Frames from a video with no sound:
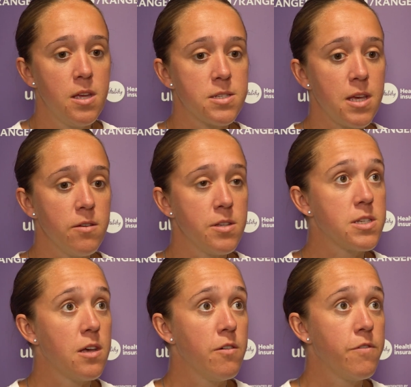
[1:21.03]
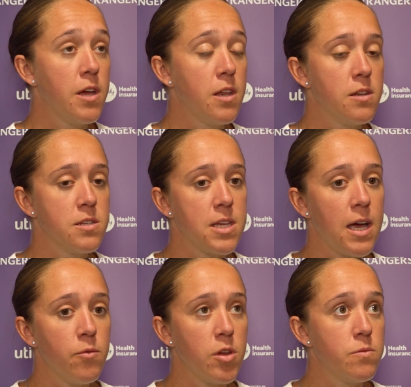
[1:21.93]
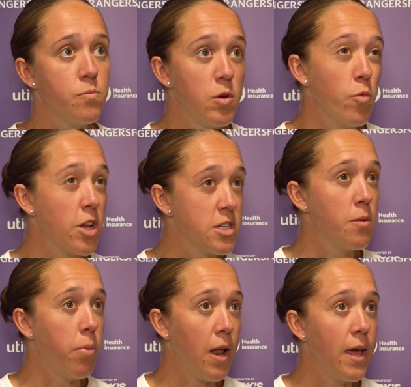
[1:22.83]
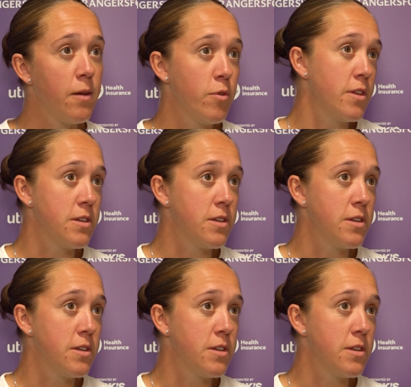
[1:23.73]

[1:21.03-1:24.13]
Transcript: settle herself in and see how we wanted to play with a